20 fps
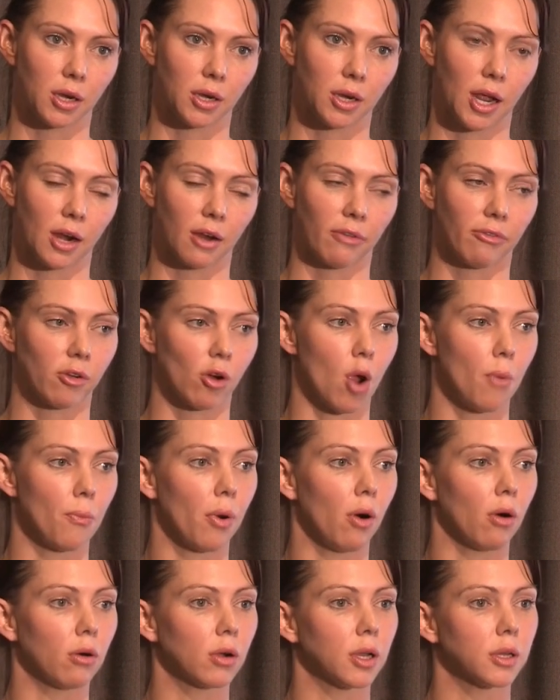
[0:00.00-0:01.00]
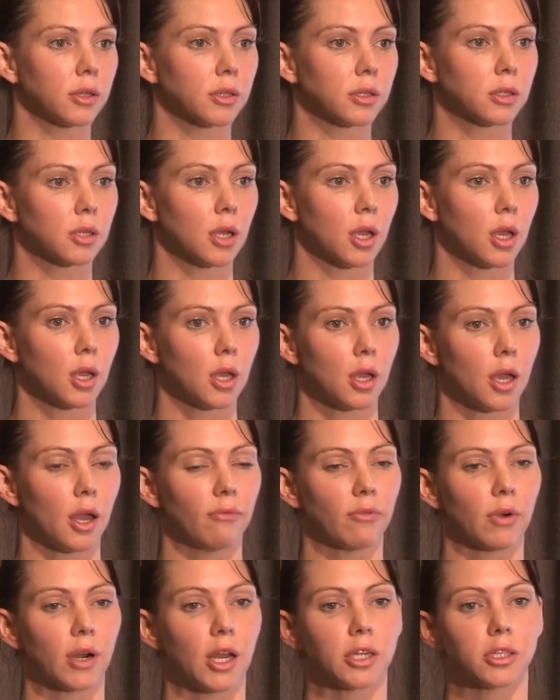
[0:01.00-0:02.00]
dollars out of their own pockets
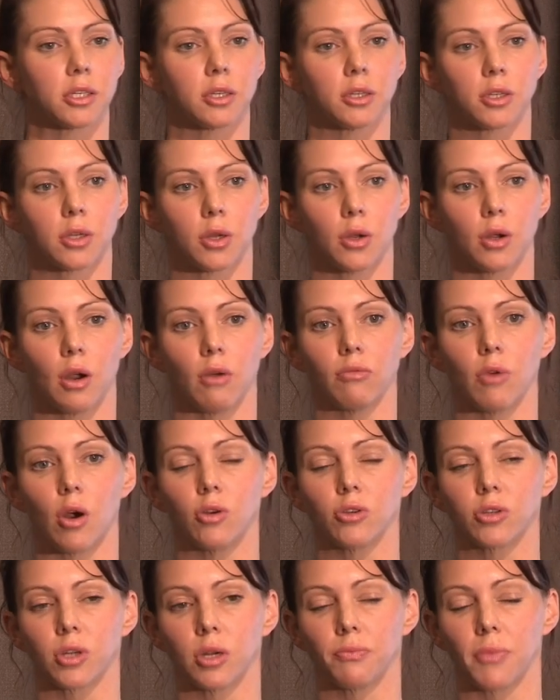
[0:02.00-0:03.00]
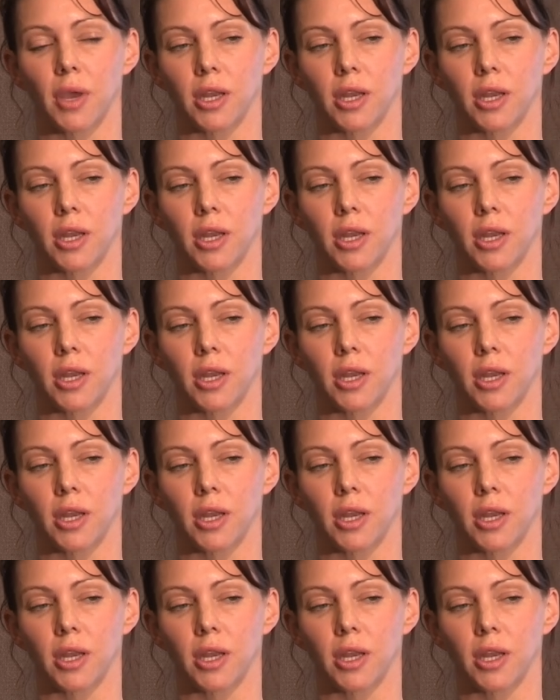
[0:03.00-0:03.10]
in relation to erosion